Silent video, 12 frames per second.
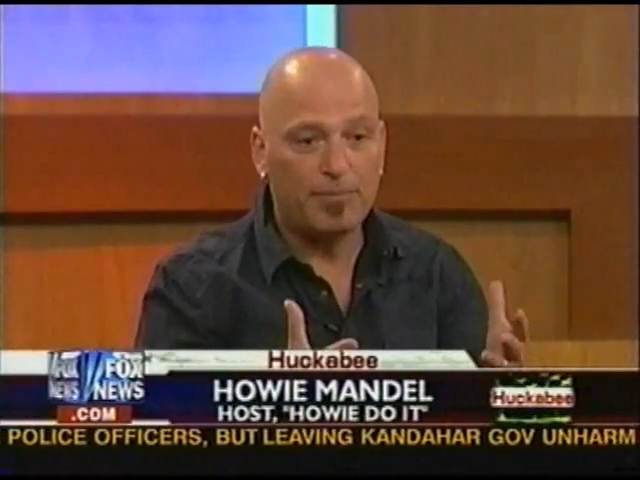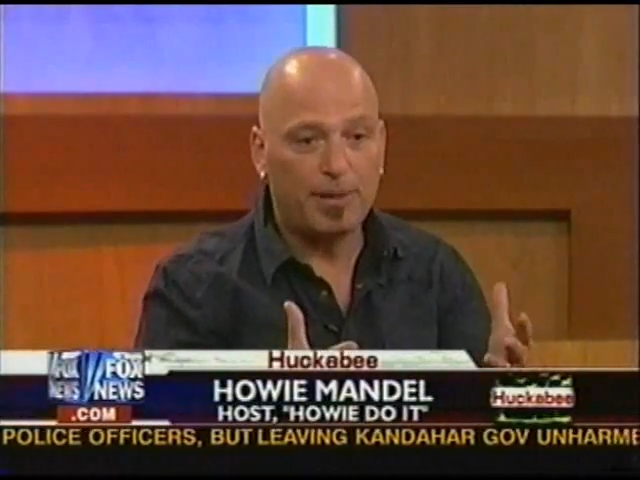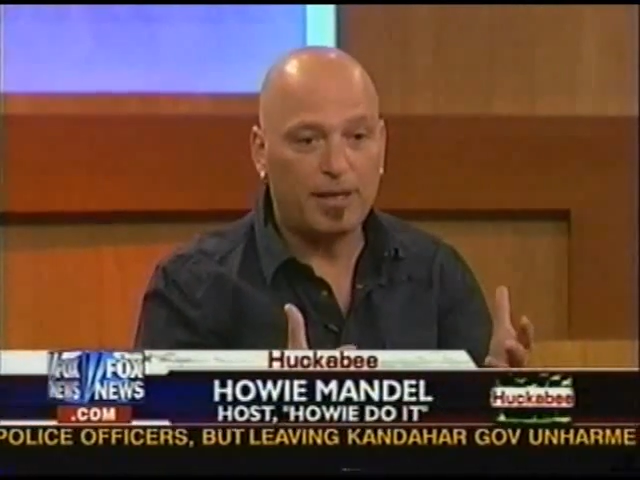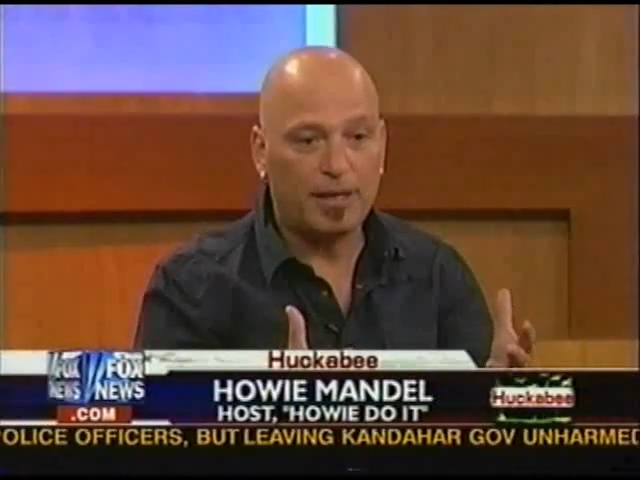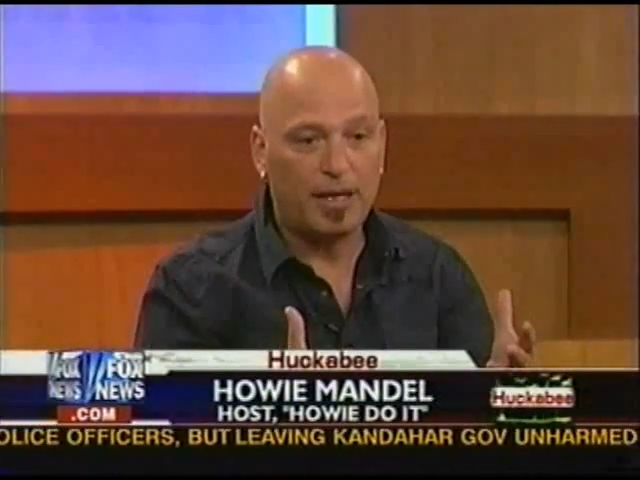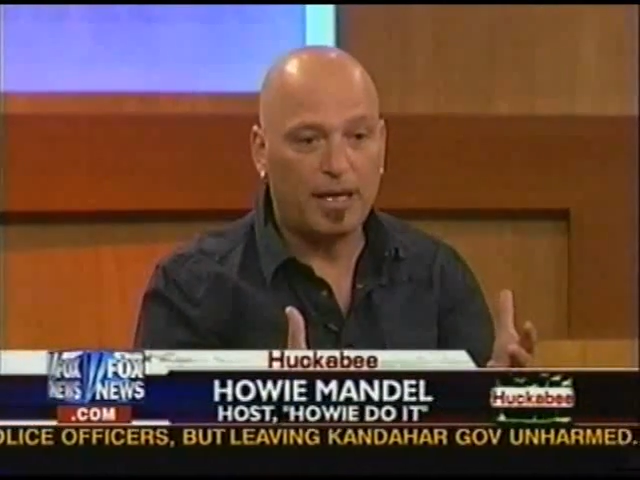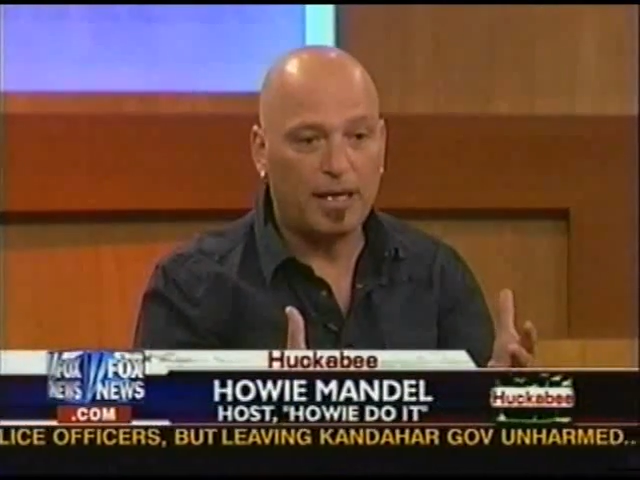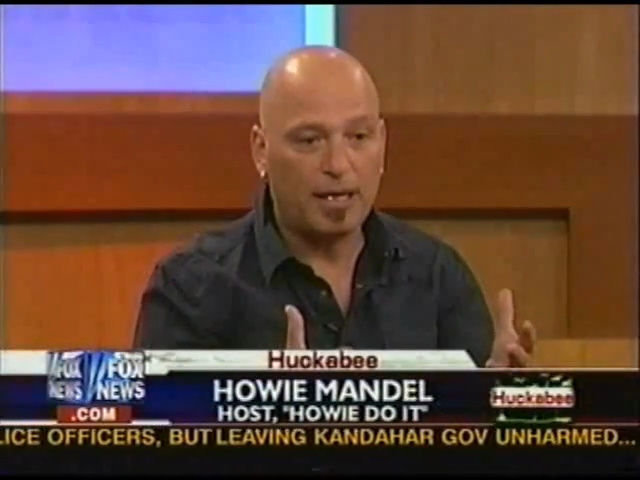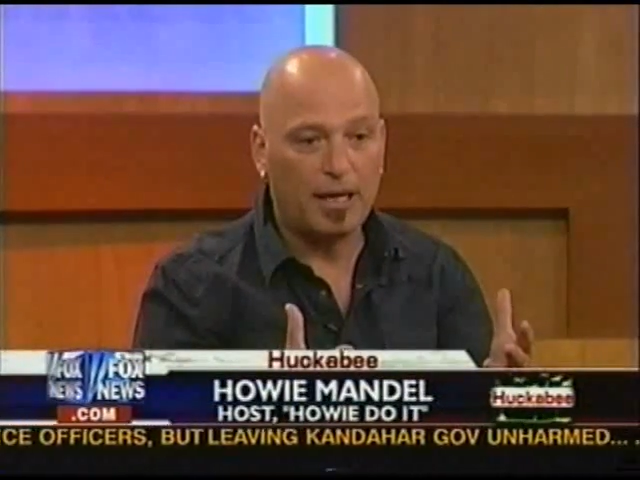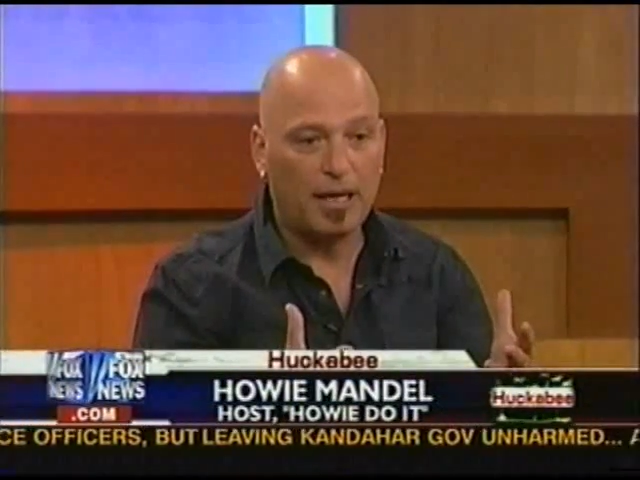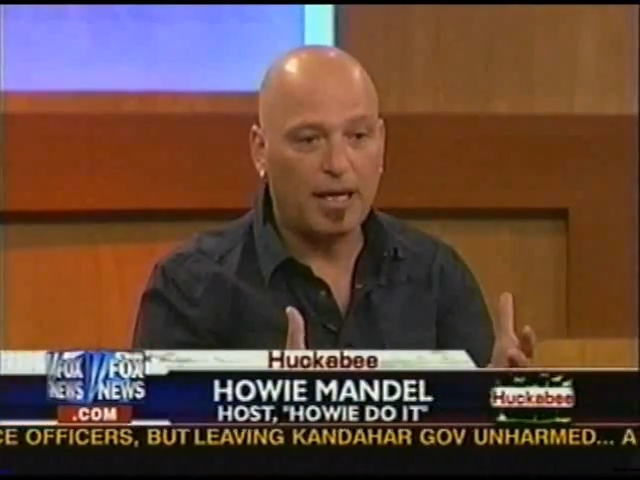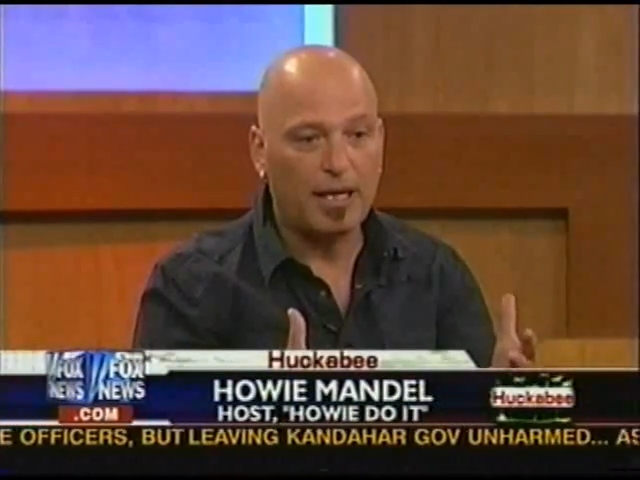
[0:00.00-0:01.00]

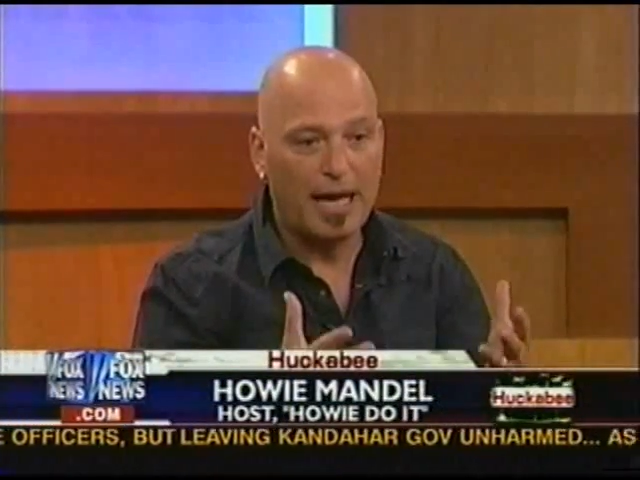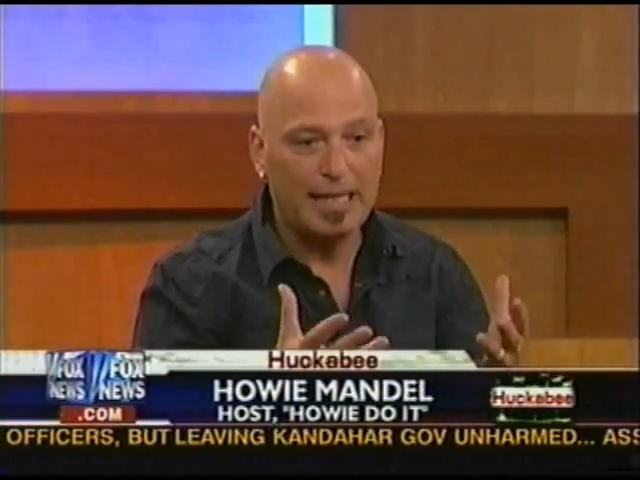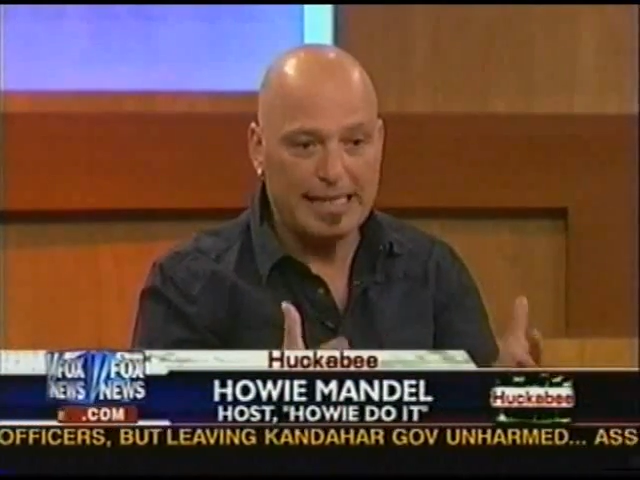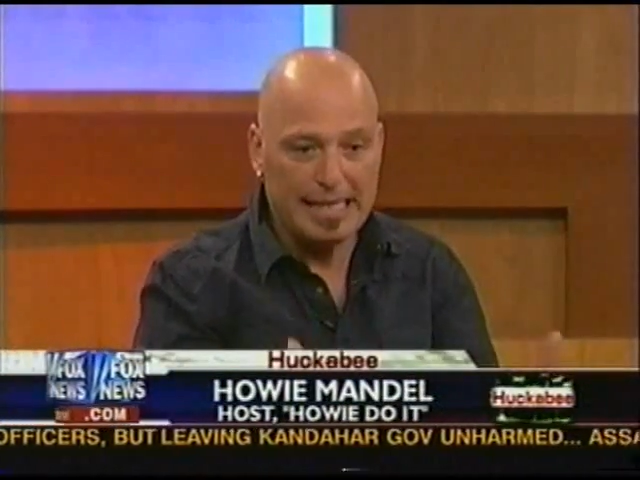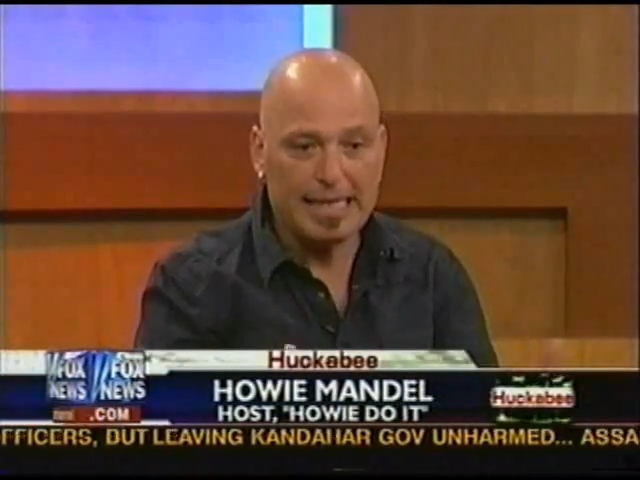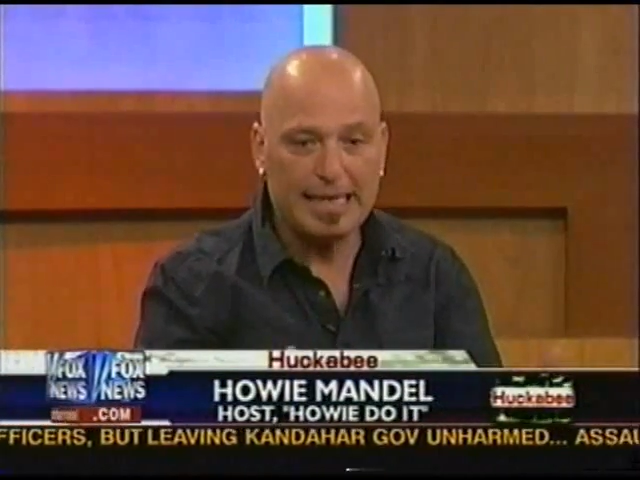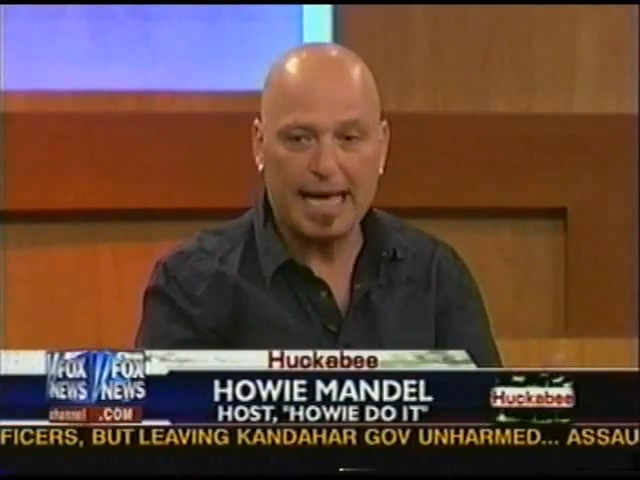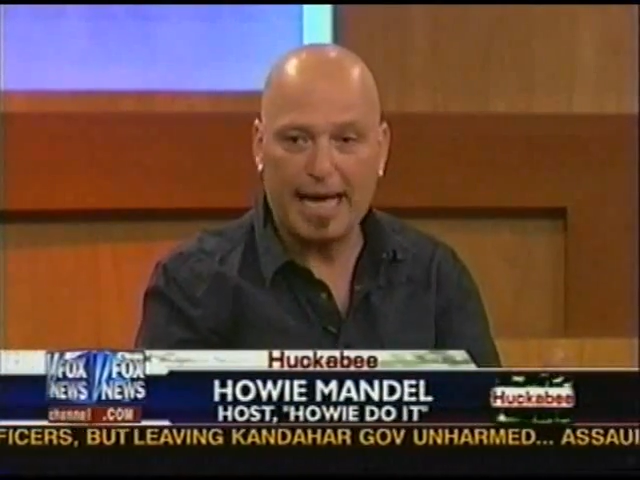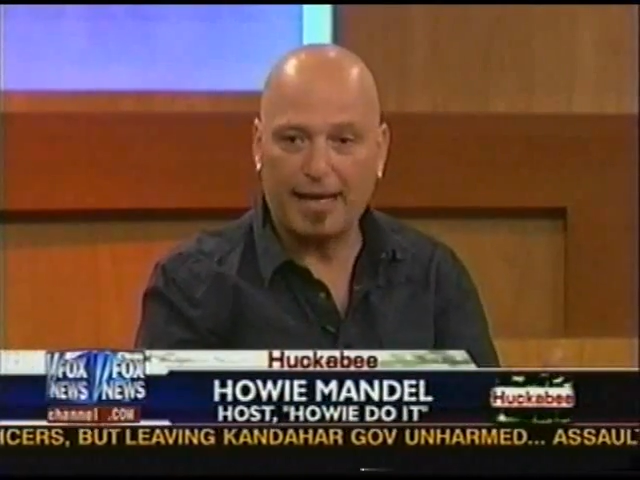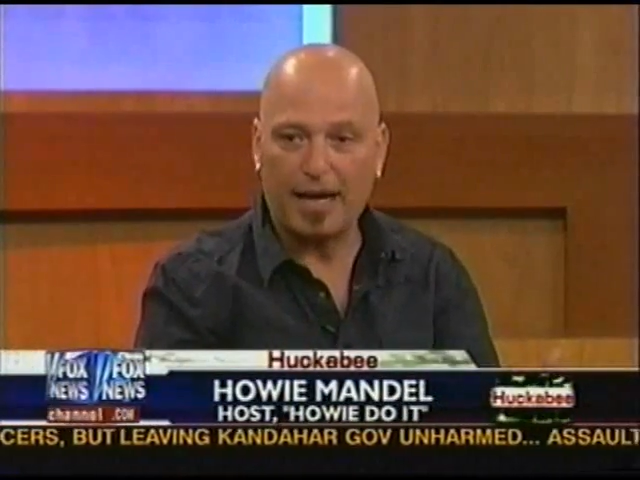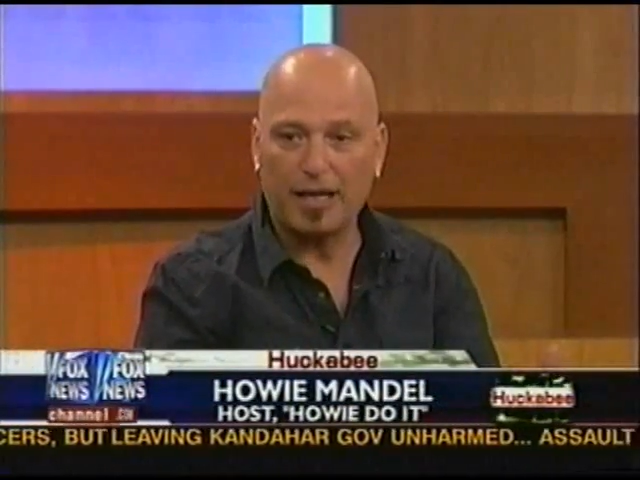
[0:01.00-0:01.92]
I need that.